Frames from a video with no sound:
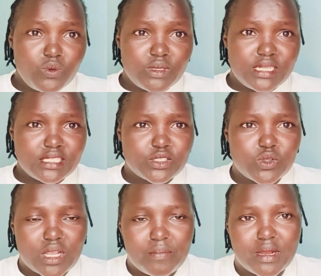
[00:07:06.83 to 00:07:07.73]
let's
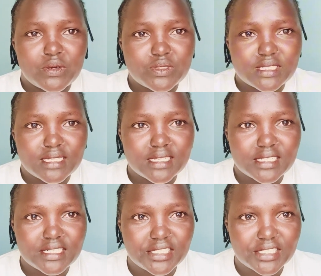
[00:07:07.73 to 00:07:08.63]
talk about
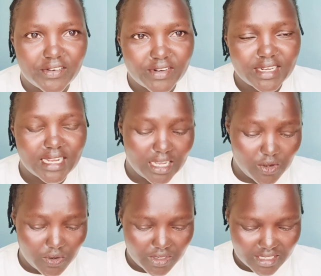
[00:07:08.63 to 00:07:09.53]
Sharika,
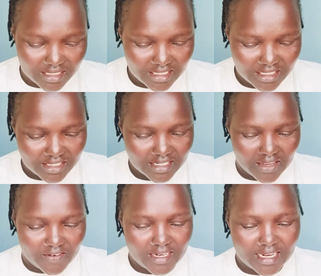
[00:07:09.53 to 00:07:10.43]
or is it
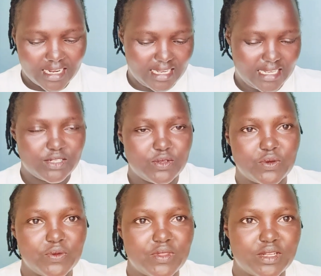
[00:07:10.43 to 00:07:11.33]
Sharika,
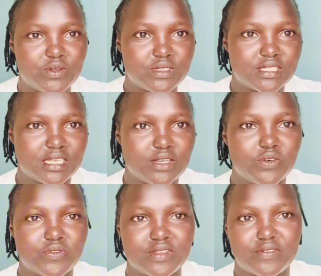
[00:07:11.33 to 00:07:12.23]
the daughter
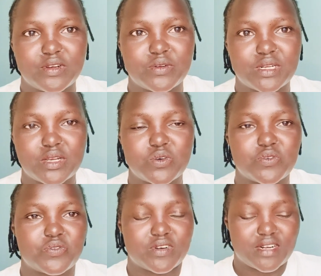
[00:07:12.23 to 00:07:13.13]
of the founder
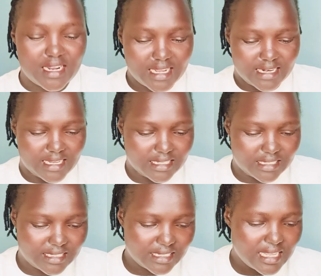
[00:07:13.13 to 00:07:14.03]
of Ragan
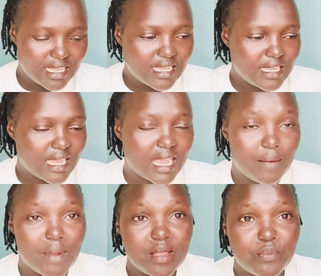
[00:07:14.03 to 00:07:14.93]
Nuts.
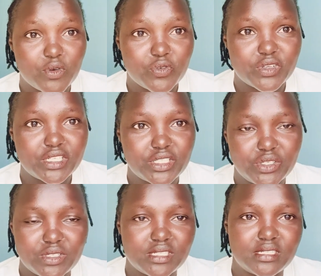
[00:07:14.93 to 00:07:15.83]
By
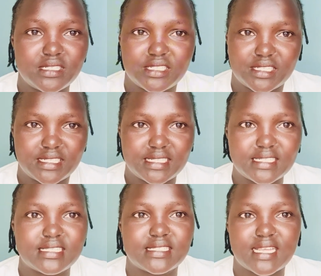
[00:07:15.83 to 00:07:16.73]
profession,
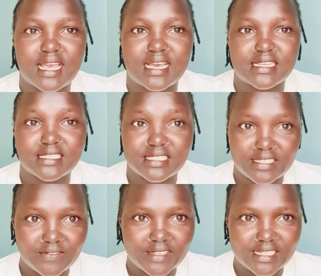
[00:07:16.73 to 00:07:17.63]
she is a
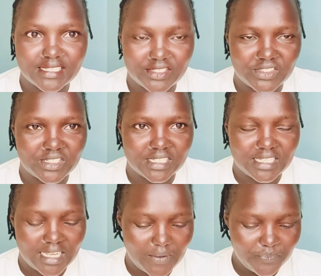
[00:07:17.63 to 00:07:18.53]
civil
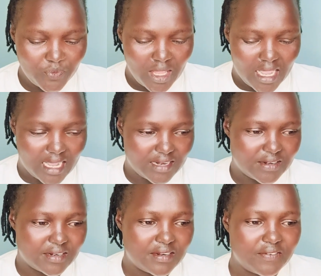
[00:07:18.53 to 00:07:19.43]
engineer,
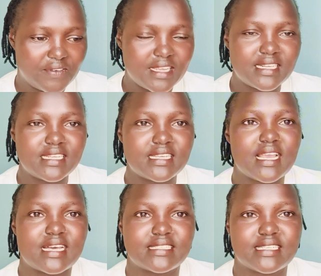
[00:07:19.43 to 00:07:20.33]
and finding
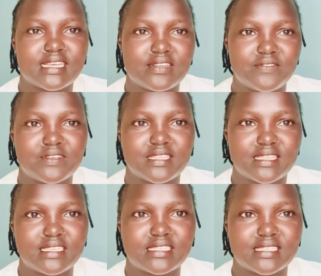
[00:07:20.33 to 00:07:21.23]
herself in
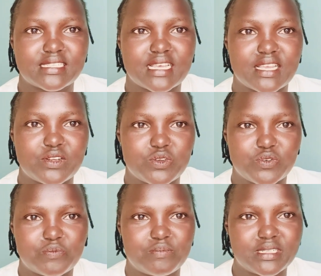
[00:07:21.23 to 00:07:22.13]
this kind
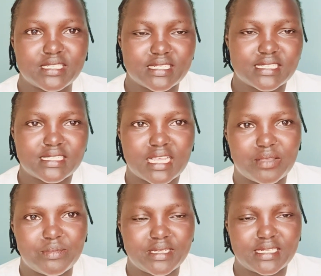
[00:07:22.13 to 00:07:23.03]
of business,
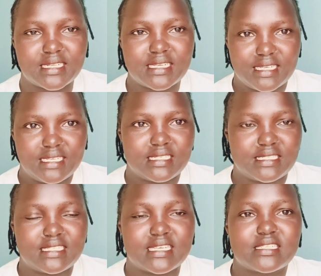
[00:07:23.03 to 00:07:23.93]
it
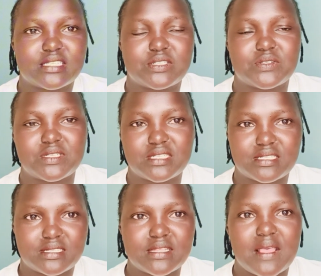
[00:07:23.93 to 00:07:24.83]
just
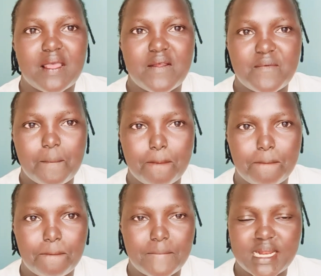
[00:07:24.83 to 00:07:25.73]
suits.
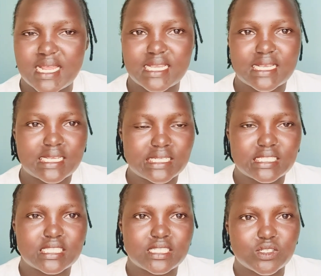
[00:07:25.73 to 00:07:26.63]
Like,
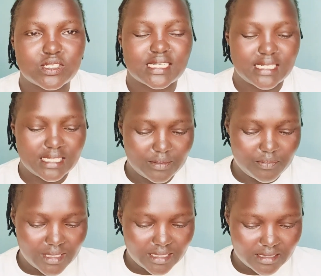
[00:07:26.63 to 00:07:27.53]
it's totally the
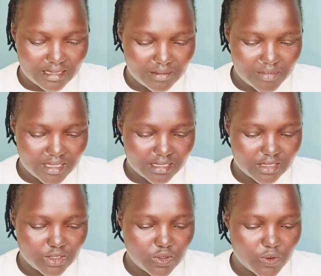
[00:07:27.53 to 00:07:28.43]
best.
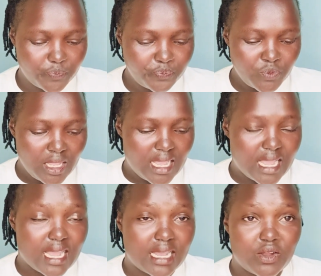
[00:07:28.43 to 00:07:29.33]
So
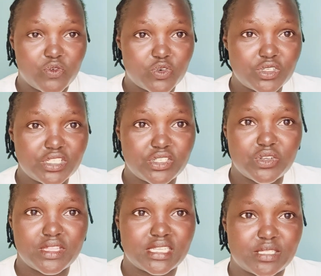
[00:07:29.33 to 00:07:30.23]
of course she
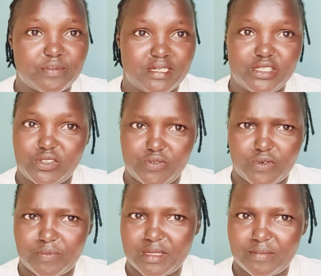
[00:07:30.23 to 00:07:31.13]
got the inspiration
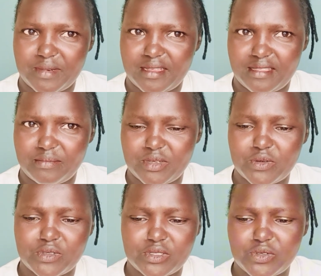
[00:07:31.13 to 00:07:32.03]
from the mother,
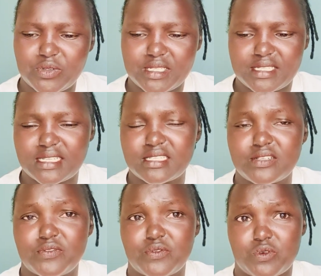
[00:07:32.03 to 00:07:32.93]
because they
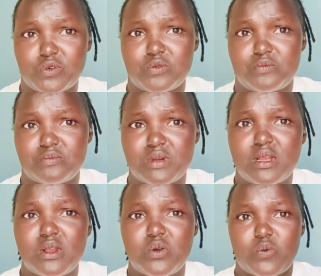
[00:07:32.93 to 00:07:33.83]
started from
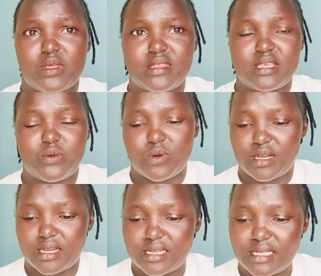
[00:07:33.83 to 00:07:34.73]
when they
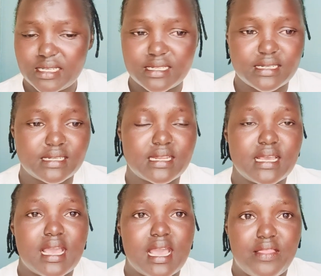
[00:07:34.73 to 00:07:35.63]
were in
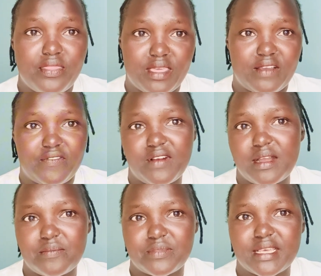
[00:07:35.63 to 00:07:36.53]
their
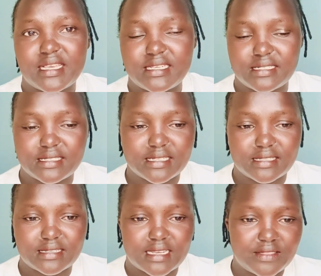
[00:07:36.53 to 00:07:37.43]
farm there in
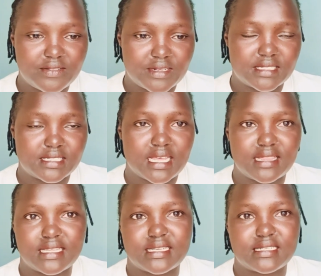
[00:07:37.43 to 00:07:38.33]
St. Catherine's,
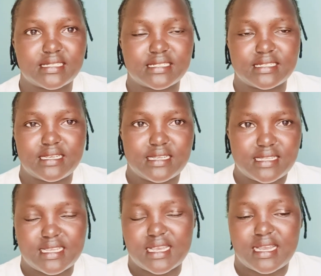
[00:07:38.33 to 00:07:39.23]
and then
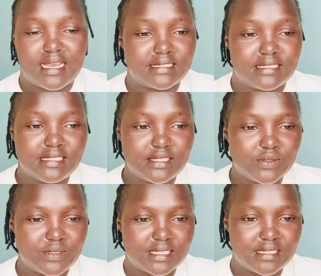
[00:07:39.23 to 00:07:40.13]
until
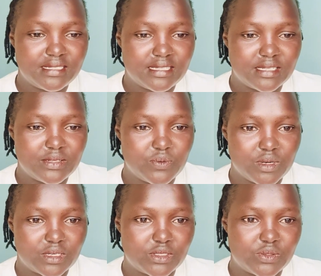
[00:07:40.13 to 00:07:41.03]
today they
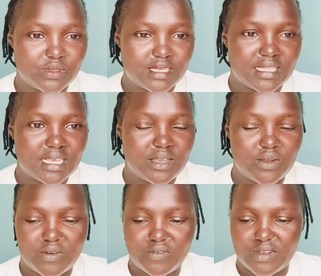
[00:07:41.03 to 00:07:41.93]
work together
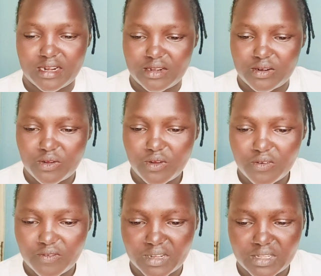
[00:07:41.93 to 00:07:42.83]
over and
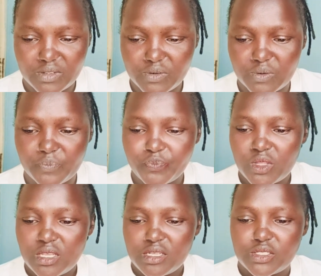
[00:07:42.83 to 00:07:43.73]
over,
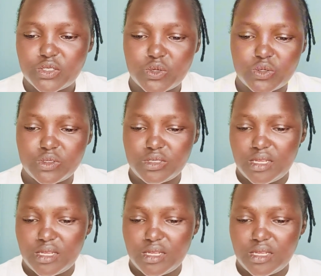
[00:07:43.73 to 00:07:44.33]
So